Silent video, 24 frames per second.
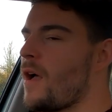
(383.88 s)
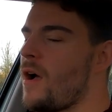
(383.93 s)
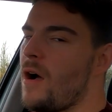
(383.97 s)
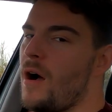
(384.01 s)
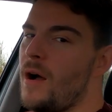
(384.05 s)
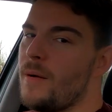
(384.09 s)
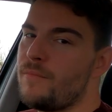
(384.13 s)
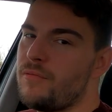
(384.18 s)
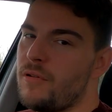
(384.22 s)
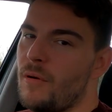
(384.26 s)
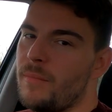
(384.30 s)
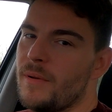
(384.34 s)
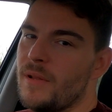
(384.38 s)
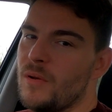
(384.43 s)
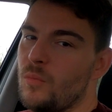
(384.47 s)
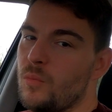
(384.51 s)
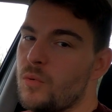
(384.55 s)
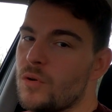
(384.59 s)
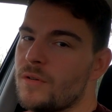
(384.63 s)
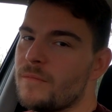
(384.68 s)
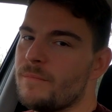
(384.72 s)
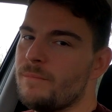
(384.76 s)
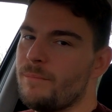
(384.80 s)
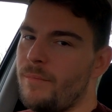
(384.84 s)
I probably
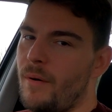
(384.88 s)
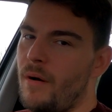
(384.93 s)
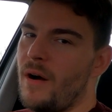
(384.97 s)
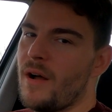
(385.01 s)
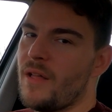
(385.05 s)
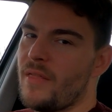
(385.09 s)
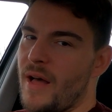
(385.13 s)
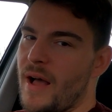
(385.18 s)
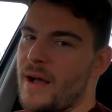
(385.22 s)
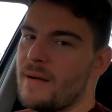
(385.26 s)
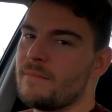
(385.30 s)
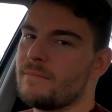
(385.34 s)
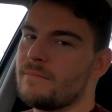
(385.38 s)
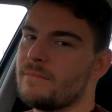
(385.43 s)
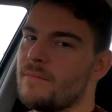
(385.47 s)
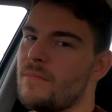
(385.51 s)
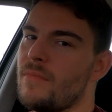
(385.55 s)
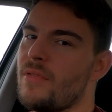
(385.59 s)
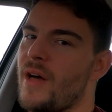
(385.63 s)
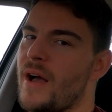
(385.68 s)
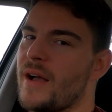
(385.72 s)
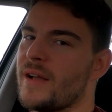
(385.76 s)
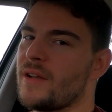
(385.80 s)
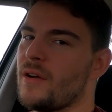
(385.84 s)
wouldn't buy that
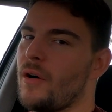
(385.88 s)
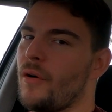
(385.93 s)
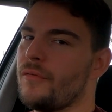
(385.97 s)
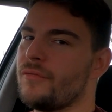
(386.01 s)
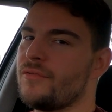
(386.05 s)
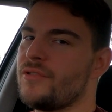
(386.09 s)
Golf